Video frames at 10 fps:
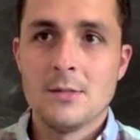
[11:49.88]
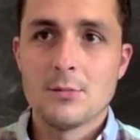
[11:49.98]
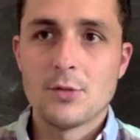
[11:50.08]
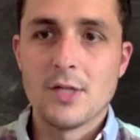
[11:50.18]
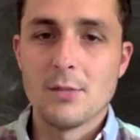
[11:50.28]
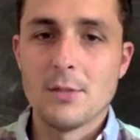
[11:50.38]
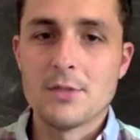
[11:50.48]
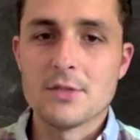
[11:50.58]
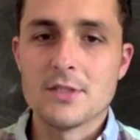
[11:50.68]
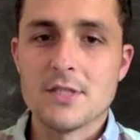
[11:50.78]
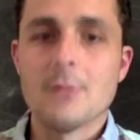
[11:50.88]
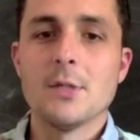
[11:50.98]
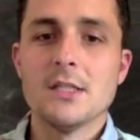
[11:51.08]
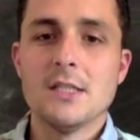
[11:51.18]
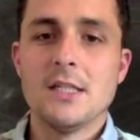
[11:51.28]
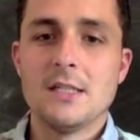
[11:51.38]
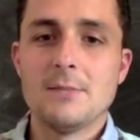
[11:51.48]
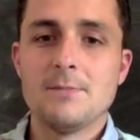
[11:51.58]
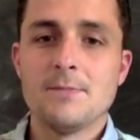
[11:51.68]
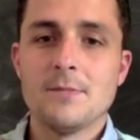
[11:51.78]
pretty elementary to say, but
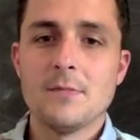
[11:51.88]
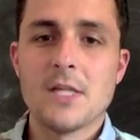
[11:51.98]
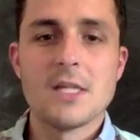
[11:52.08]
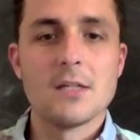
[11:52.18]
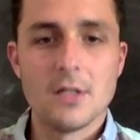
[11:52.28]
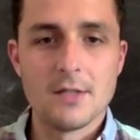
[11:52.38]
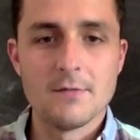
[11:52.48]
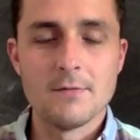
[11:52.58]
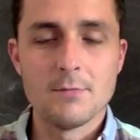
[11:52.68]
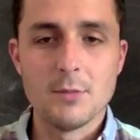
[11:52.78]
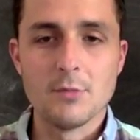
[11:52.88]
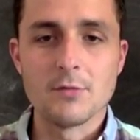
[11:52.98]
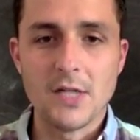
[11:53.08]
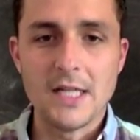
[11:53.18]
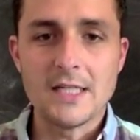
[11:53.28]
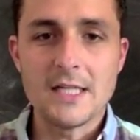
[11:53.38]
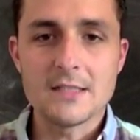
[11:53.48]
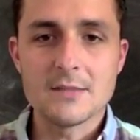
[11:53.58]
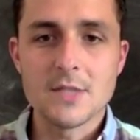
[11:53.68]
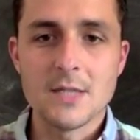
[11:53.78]
I think a lot of people forget that
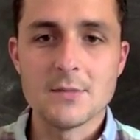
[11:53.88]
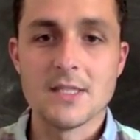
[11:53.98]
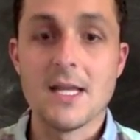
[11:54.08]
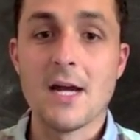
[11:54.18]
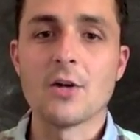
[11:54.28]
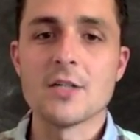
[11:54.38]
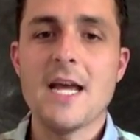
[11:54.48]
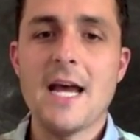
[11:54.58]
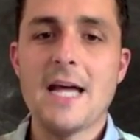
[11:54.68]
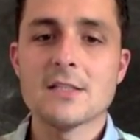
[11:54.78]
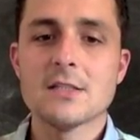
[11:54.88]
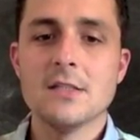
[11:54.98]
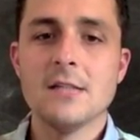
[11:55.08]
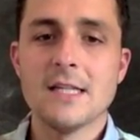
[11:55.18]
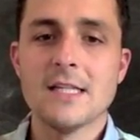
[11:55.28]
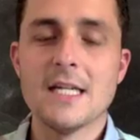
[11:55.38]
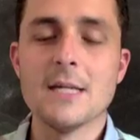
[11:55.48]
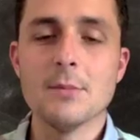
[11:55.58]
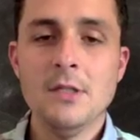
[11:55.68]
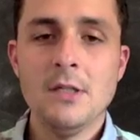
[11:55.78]
sometimes, that they are attached at the
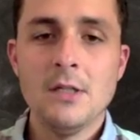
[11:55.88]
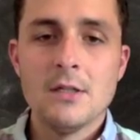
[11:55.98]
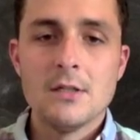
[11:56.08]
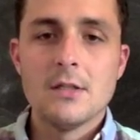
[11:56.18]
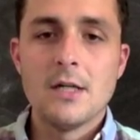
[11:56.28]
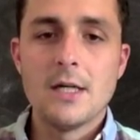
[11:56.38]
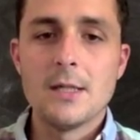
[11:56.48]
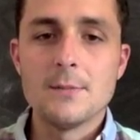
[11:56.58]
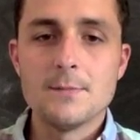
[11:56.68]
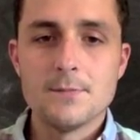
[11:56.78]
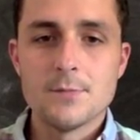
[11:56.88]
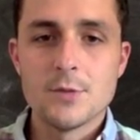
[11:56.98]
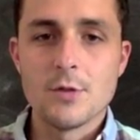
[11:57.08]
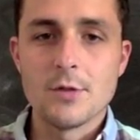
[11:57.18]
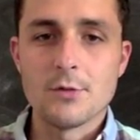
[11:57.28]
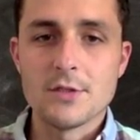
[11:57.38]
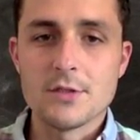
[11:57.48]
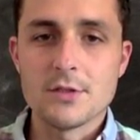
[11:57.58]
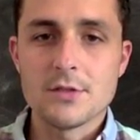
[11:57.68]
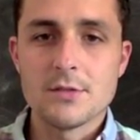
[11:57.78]
hip to their
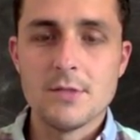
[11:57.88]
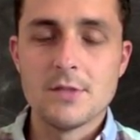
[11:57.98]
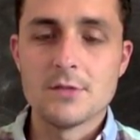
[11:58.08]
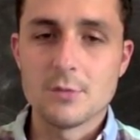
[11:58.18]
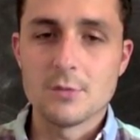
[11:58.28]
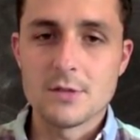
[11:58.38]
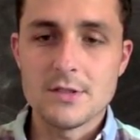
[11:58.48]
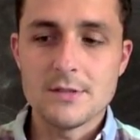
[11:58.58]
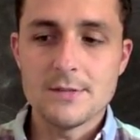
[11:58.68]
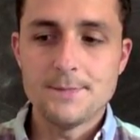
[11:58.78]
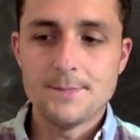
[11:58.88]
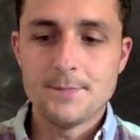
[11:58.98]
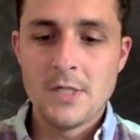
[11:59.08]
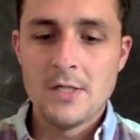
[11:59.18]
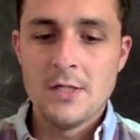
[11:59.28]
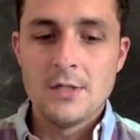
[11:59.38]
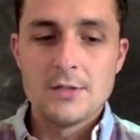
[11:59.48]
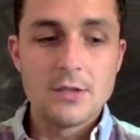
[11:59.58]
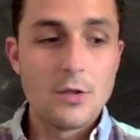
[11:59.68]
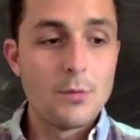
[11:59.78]
research and their sources.
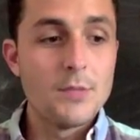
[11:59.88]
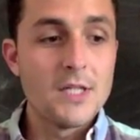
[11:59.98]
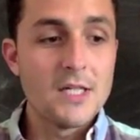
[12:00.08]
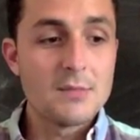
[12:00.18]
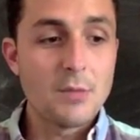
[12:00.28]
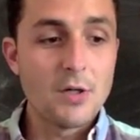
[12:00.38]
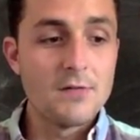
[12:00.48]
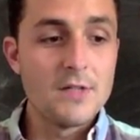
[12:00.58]
So because part of